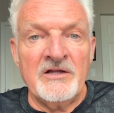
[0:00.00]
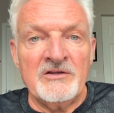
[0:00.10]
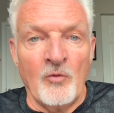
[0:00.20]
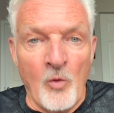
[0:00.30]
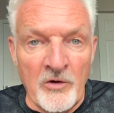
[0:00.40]

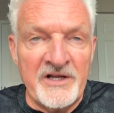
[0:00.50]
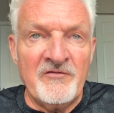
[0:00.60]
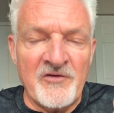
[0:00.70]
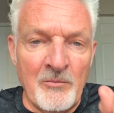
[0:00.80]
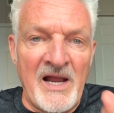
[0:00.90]
The warning
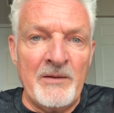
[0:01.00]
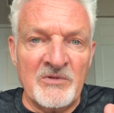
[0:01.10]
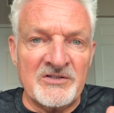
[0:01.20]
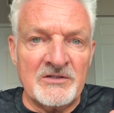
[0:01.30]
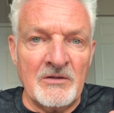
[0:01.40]
from
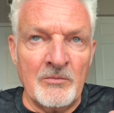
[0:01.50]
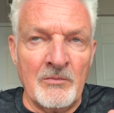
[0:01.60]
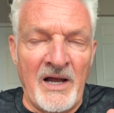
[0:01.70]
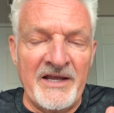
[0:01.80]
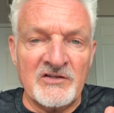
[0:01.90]

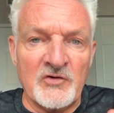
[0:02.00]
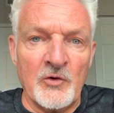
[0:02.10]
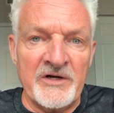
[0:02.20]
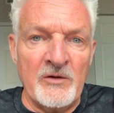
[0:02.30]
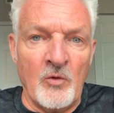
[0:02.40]
my
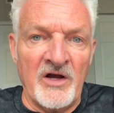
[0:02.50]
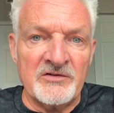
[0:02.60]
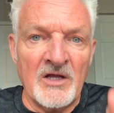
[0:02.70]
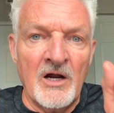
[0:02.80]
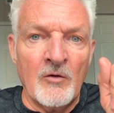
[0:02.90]
attorney
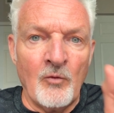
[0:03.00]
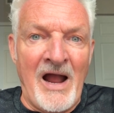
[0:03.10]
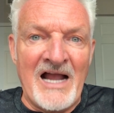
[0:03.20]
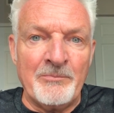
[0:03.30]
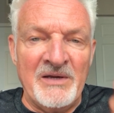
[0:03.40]
was,
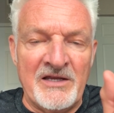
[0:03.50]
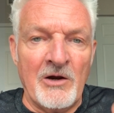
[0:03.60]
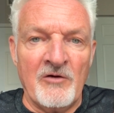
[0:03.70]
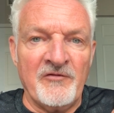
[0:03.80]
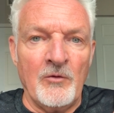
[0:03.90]
Rock, be
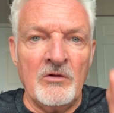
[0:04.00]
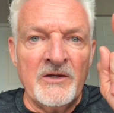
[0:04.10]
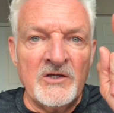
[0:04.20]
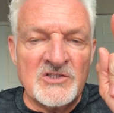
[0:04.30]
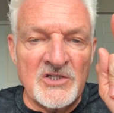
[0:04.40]

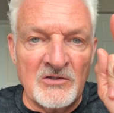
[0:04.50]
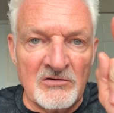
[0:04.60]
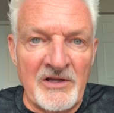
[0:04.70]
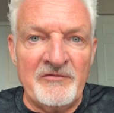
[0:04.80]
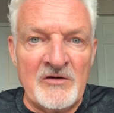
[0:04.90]
careful. She's
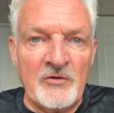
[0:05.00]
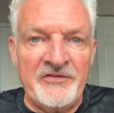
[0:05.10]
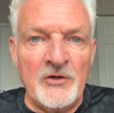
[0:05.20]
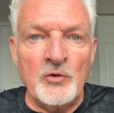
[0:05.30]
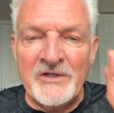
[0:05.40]
living with you.